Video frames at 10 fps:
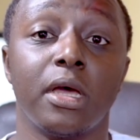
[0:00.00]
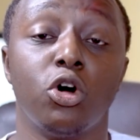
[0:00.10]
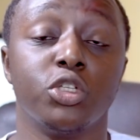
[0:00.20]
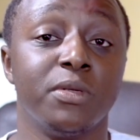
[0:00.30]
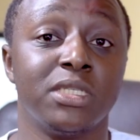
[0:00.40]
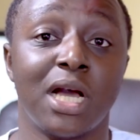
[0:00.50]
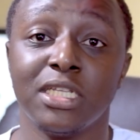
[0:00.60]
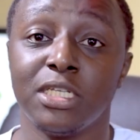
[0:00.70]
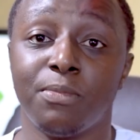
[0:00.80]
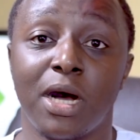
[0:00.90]

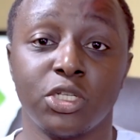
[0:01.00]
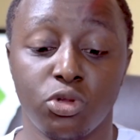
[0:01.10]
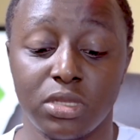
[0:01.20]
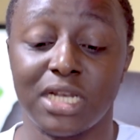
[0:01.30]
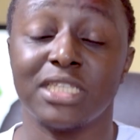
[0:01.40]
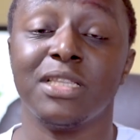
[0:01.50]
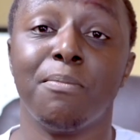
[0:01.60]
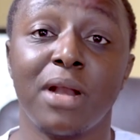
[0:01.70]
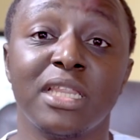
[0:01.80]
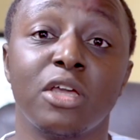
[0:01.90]
hospitality person, there is the
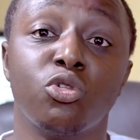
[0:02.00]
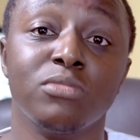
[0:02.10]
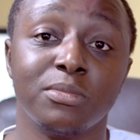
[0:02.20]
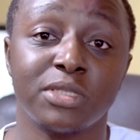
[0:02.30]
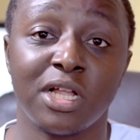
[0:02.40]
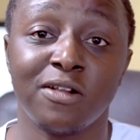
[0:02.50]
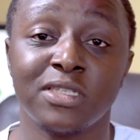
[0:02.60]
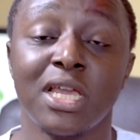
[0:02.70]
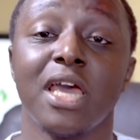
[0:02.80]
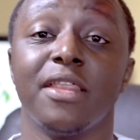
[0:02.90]
bride and the
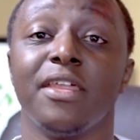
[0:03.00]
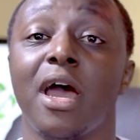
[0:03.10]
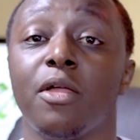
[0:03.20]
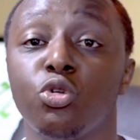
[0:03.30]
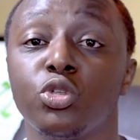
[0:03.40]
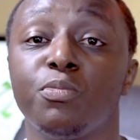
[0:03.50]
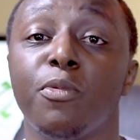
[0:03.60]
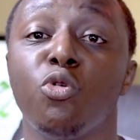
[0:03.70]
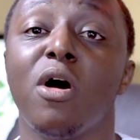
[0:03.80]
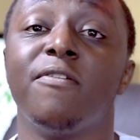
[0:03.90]
themselves. There are those
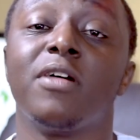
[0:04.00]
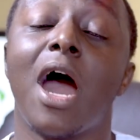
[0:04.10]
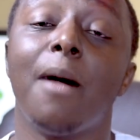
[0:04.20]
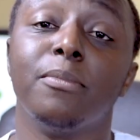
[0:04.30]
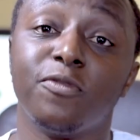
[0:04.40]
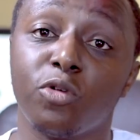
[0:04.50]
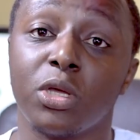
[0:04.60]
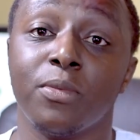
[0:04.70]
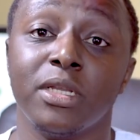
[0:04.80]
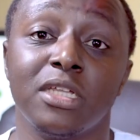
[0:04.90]
people who have come for
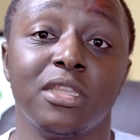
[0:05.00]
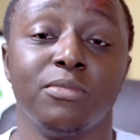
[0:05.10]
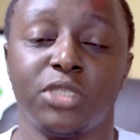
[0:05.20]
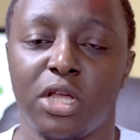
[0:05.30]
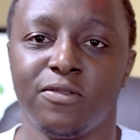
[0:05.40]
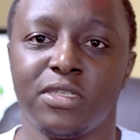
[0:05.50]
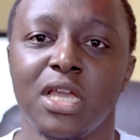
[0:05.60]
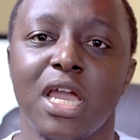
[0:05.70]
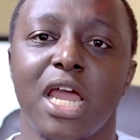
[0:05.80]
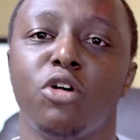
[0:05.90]
the wedding themselves.
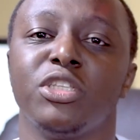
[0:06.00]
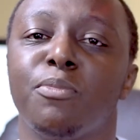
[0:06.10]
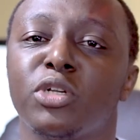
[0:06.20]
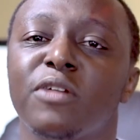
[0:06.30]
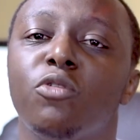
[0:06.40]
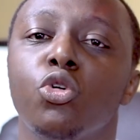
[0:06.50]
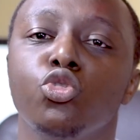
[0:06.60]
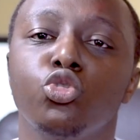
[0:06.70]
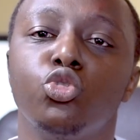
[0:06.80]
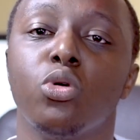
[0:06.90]
Now it's important for
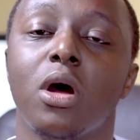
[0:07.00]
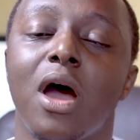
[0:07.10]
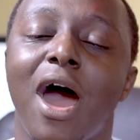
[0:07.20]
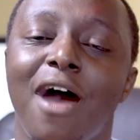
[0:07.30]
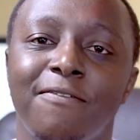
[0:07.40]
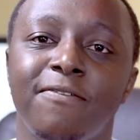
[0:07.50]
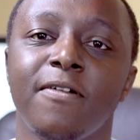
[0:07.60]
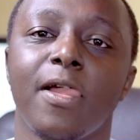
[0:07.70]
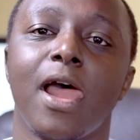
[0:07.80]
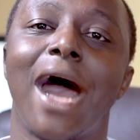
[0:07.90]
you to
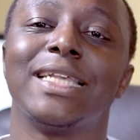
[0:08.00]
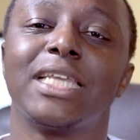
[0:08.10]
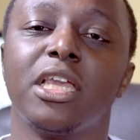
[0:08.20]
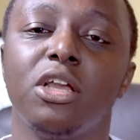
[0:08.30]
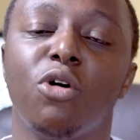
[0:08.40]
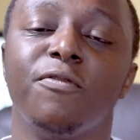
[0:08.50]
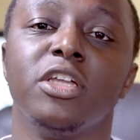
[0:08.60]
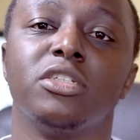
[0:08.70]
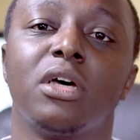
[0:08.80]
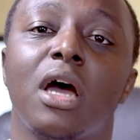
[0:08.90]
have a skill of
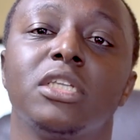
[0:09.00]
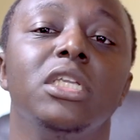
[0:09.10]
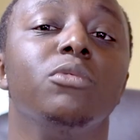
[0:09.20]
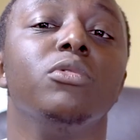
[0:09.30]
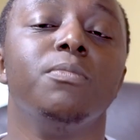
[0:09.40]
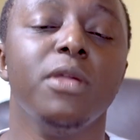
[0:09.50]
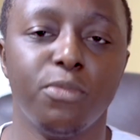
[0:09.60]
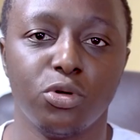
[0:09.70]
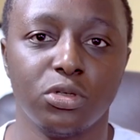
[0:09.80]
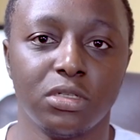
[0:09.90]
interacting with
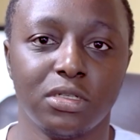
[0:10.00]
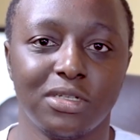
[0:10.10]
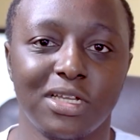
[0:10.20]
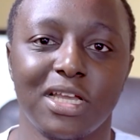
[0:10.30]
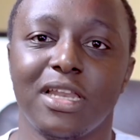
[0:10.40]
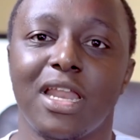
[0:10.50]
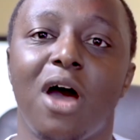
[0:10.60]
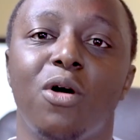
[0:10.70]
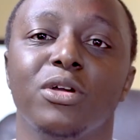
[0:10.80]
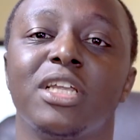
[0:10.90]
people.
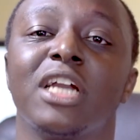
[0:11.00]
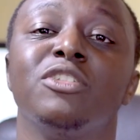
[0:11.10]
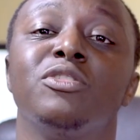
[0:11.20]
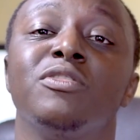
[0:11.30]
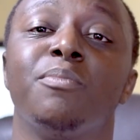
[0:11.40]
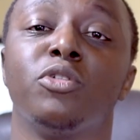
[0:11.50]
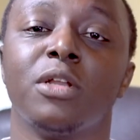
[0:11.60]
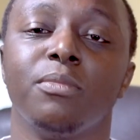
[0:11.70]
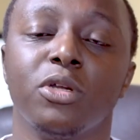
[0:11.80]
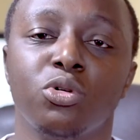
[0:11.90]
Now, interaction is
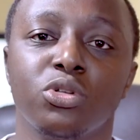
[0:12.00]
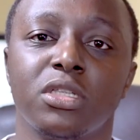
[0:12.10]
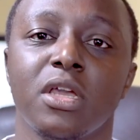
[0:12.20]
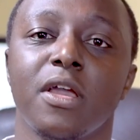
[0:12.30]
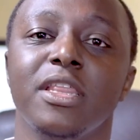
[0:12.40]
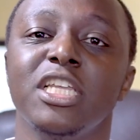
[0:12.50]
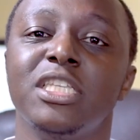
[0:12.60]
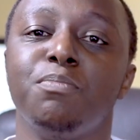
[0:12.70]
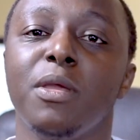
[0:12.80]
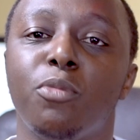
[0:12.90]
important because
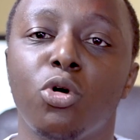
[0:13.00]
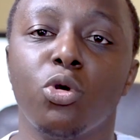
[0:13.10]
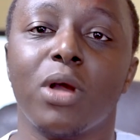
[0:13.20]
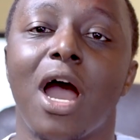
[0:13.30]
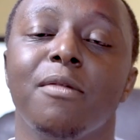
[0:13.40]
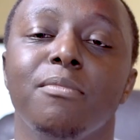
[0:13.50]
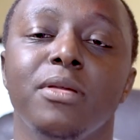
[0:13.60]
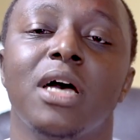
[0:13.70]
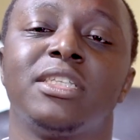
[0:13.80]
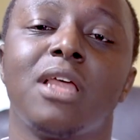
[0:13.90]
these people can
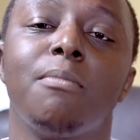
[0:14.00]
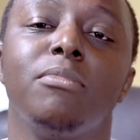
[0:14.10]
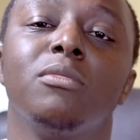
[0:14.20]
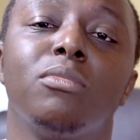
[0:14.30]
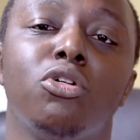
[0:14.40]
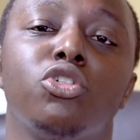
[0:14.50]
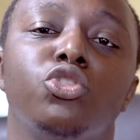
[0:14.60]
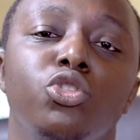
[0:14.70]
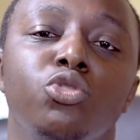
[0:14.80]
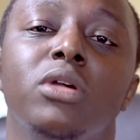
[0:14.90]
be a stumbling
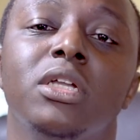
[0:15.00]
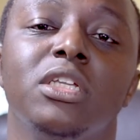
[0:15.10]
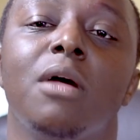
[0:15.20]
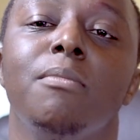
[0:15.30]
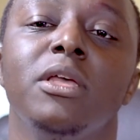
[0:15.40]
block to you getting